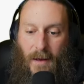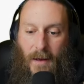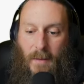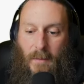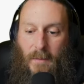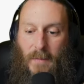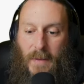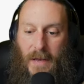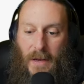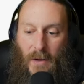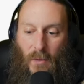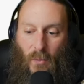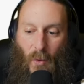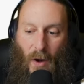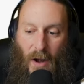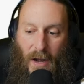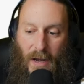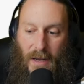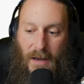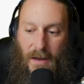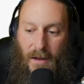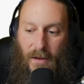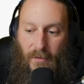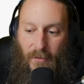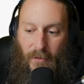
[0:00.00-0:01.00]
being
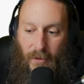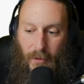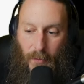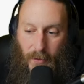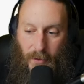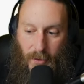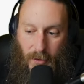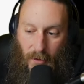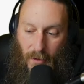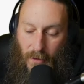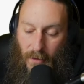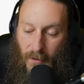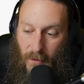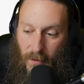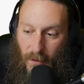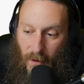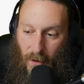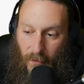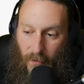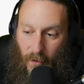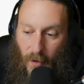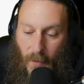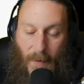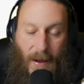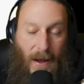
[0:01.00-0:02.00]
ready for the return of
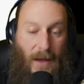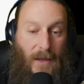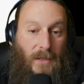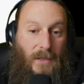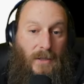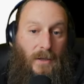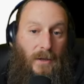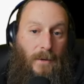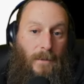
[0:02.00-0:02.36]
our Master.